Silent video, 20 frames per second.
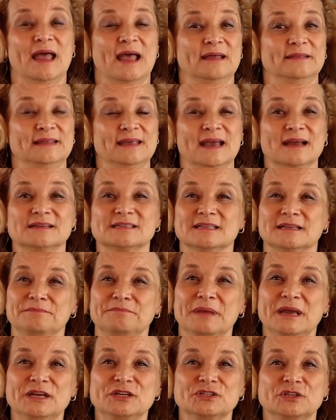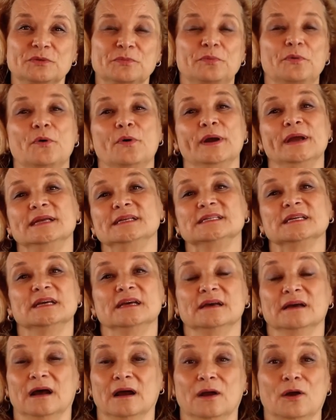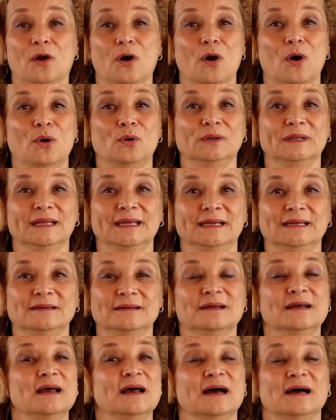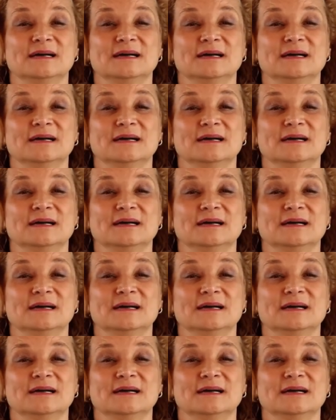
and the exclamation point, a colon,